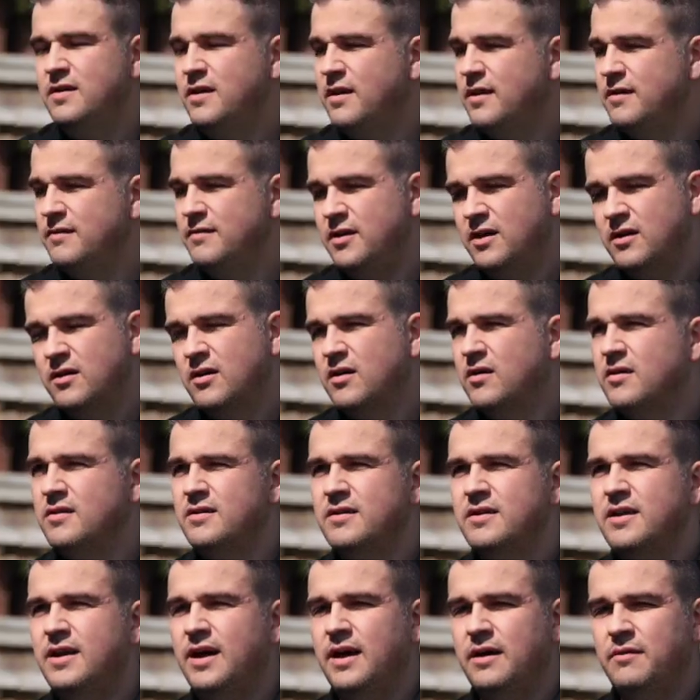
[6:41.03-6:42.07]
No, you
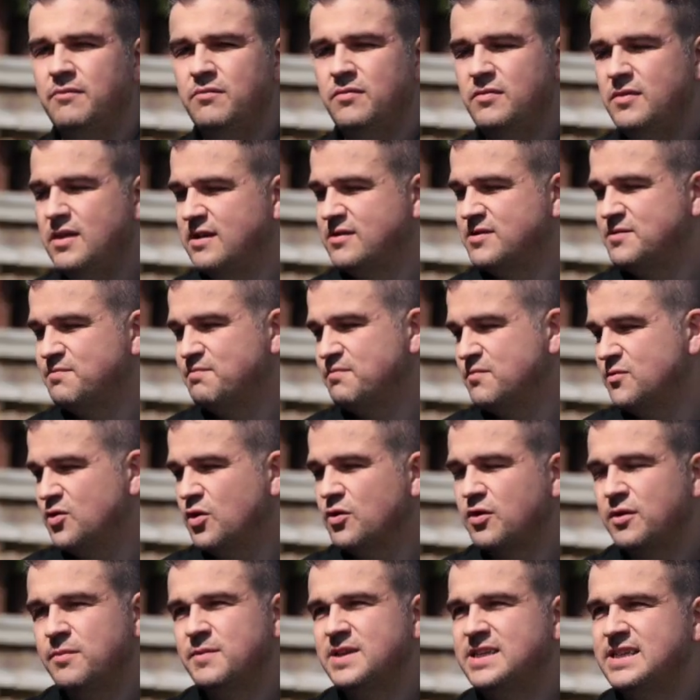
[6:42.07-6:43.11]
can't. There's
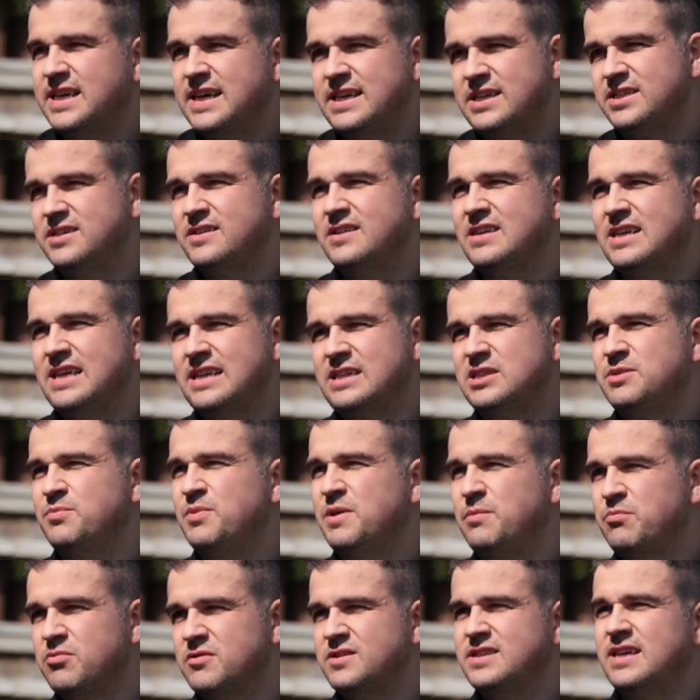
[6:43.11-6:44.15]
documentation that needs to
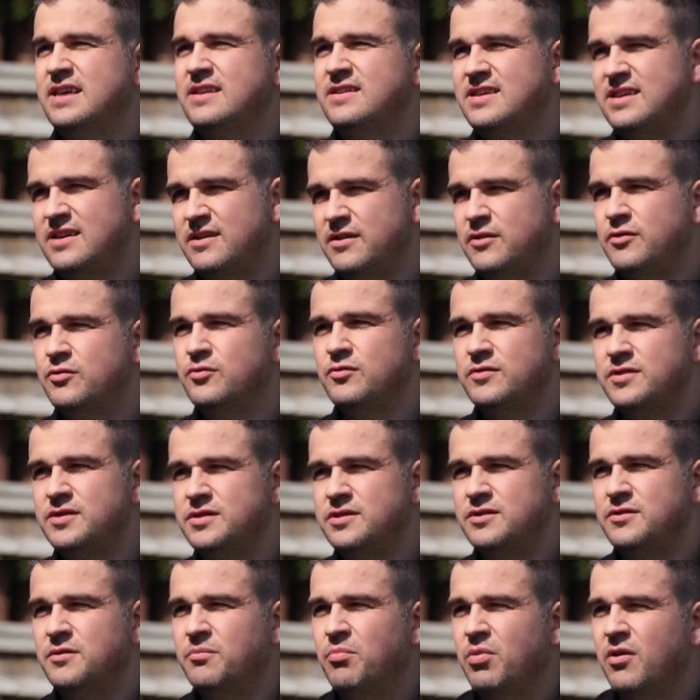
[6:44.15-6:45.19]
be presented in order
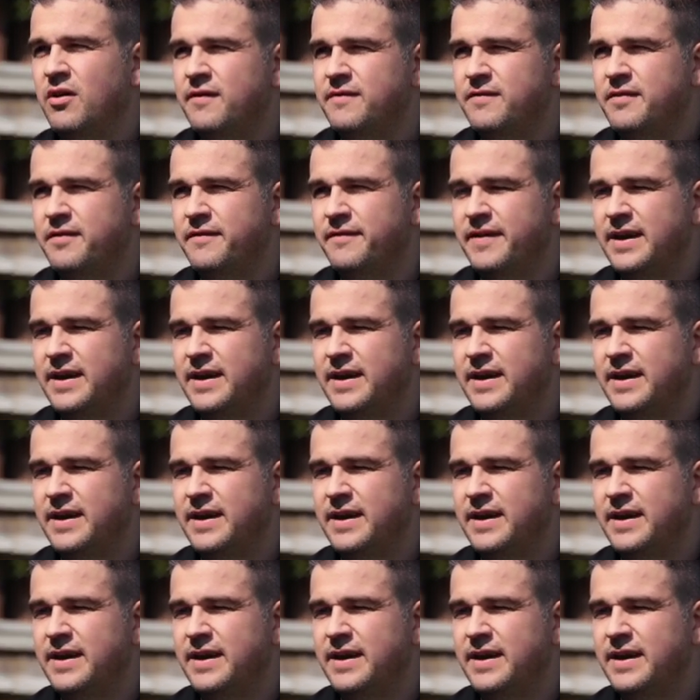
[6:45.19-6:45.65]
to apply for the